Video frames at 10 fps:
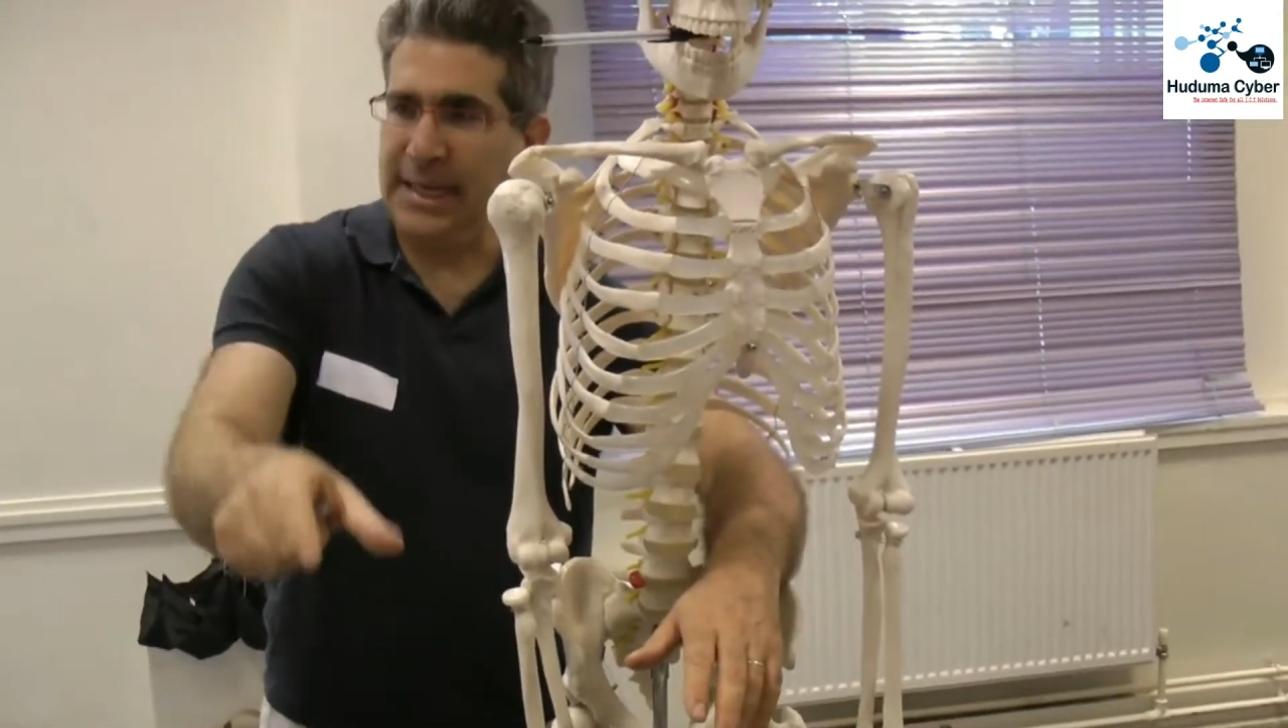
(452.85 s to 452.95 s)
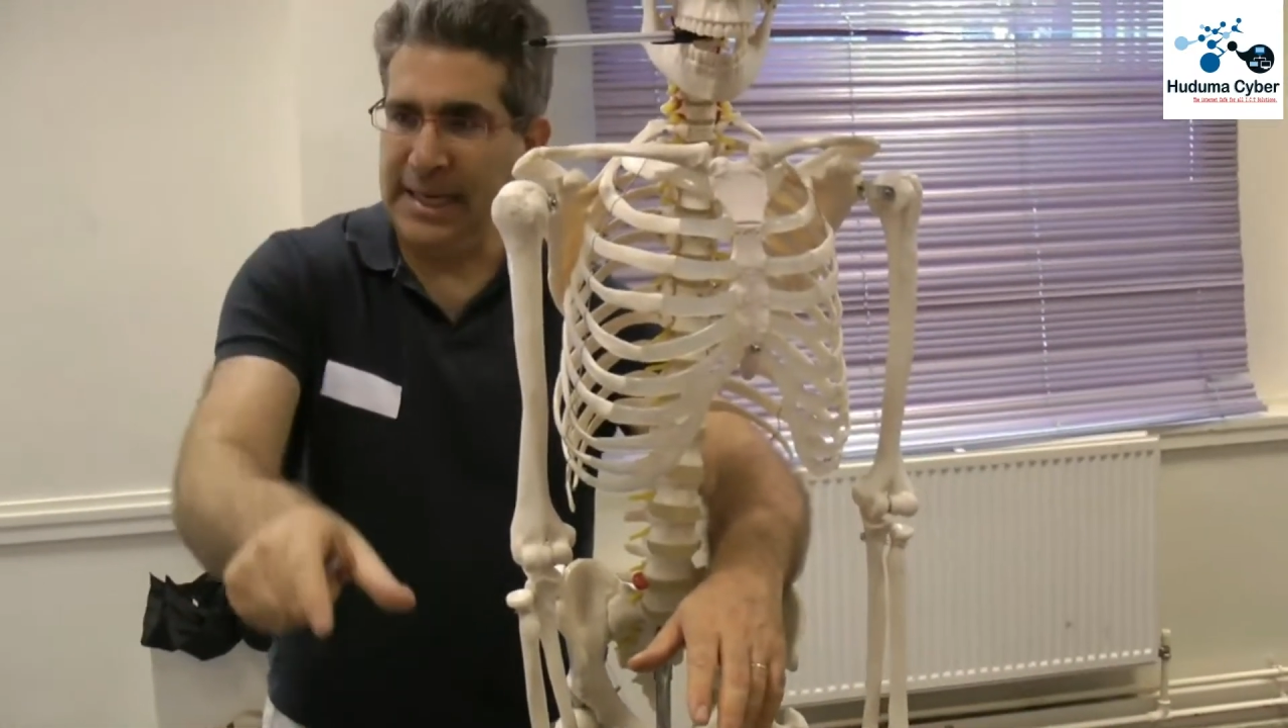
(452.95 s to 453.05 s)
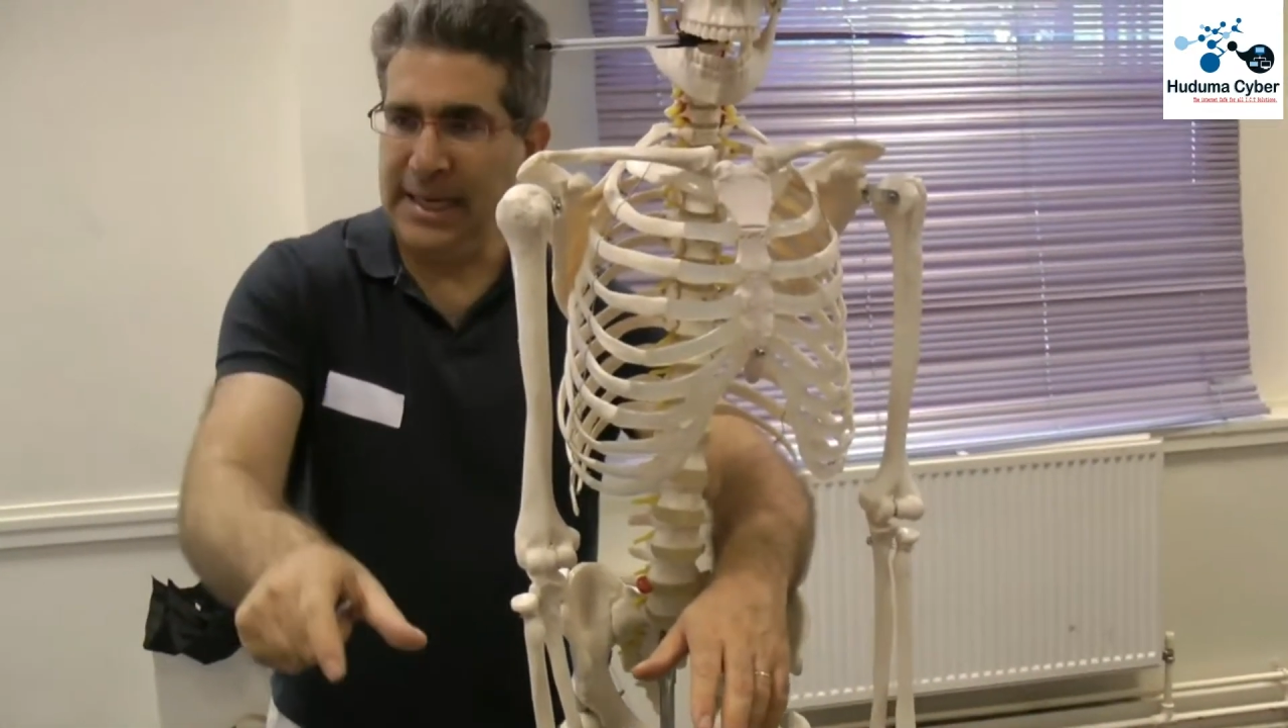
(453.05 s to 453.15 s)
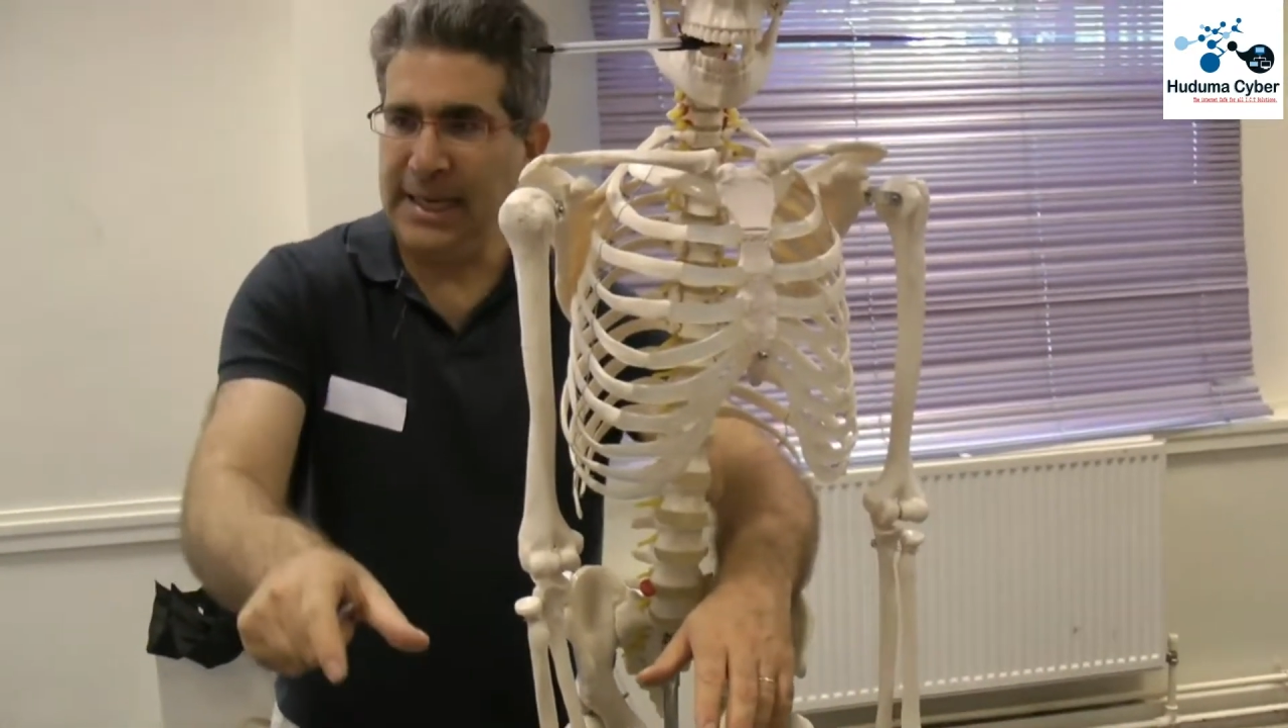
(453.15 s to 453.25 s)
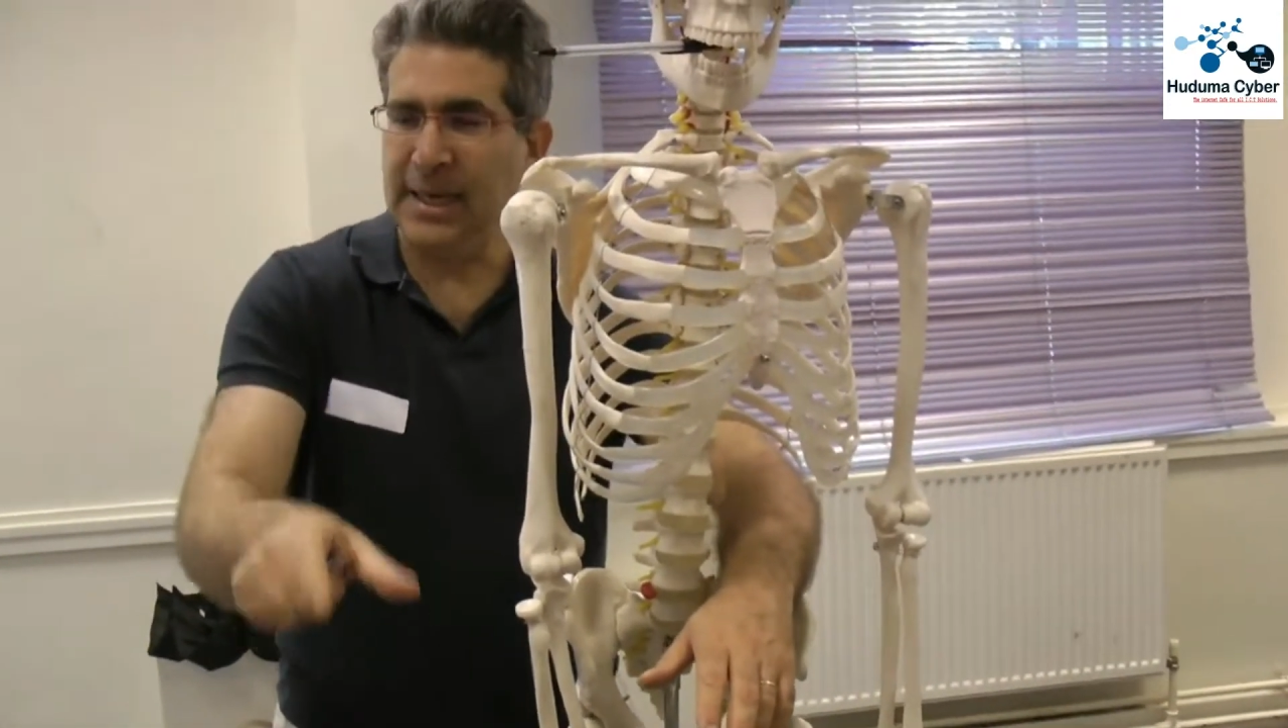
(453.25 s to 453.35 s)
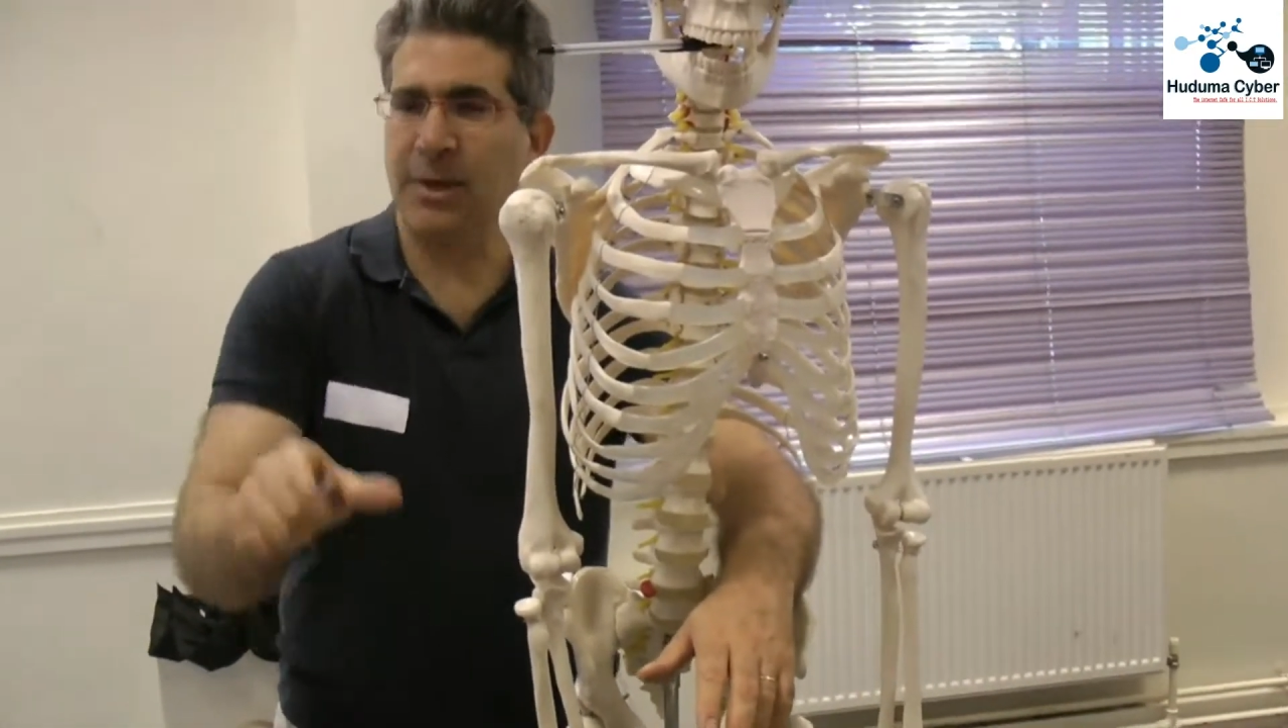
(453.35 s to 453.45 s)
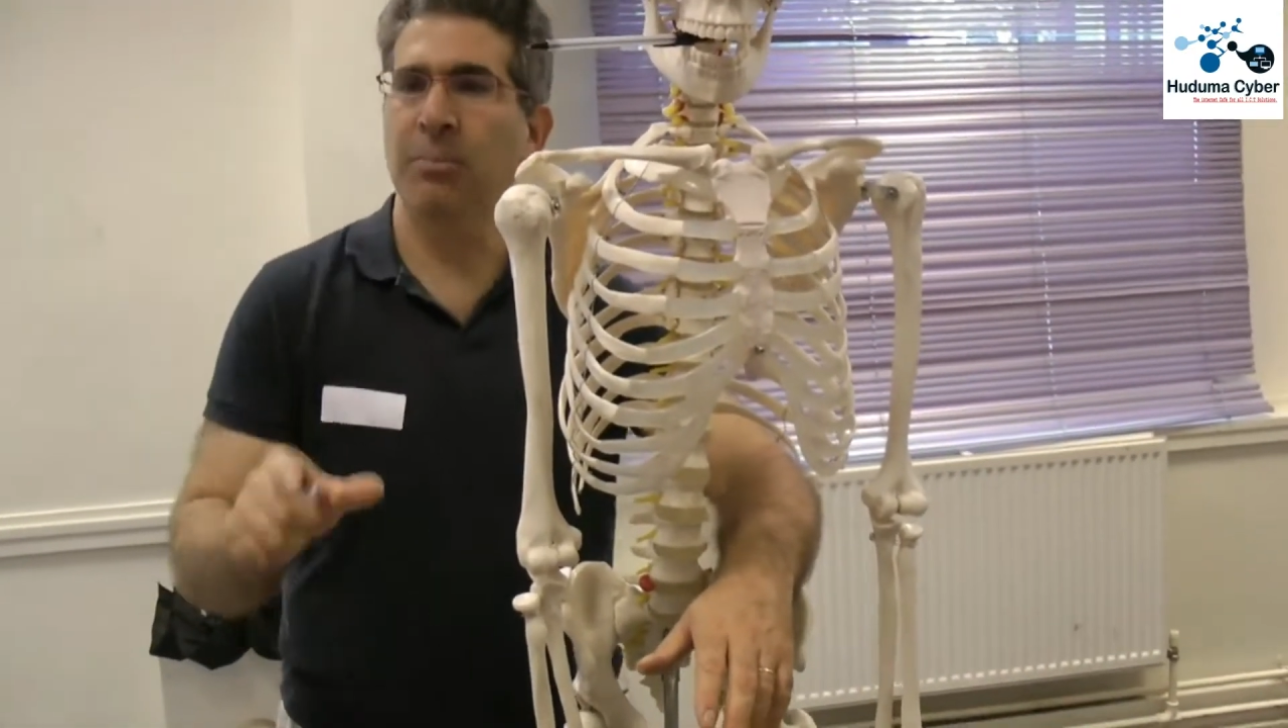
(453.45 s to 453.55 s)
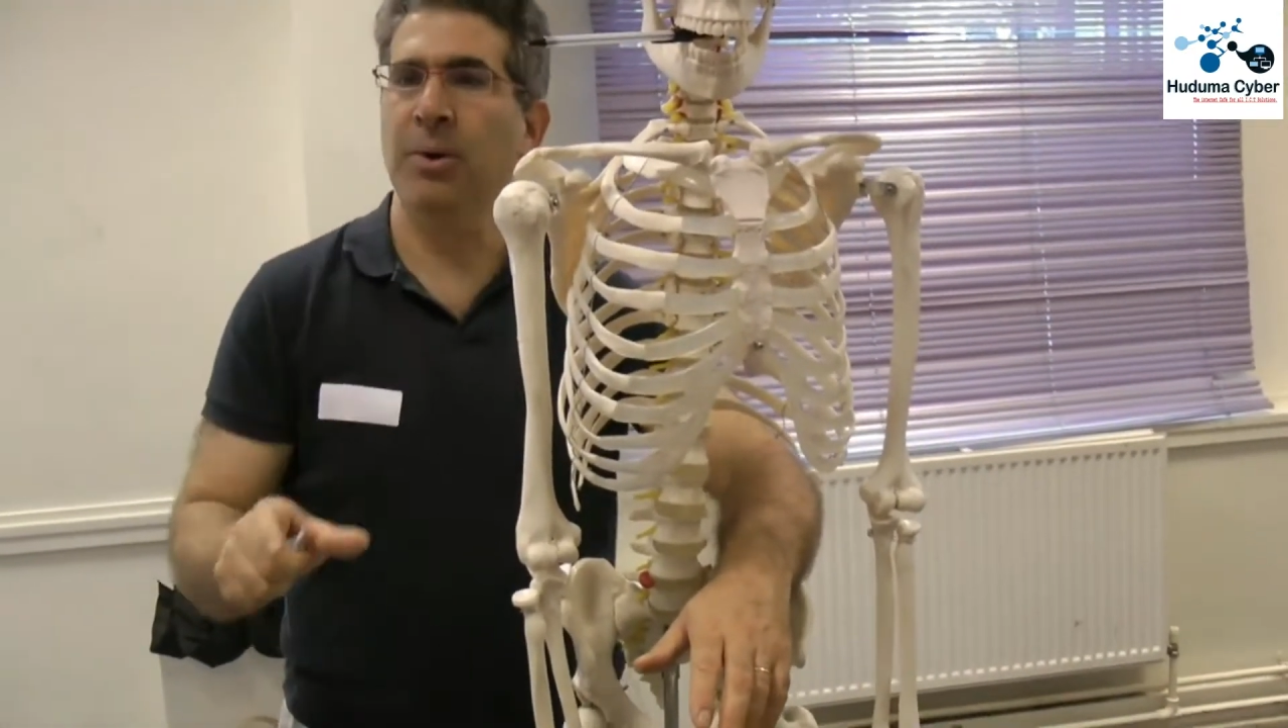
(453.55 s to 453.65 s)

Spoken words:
iliac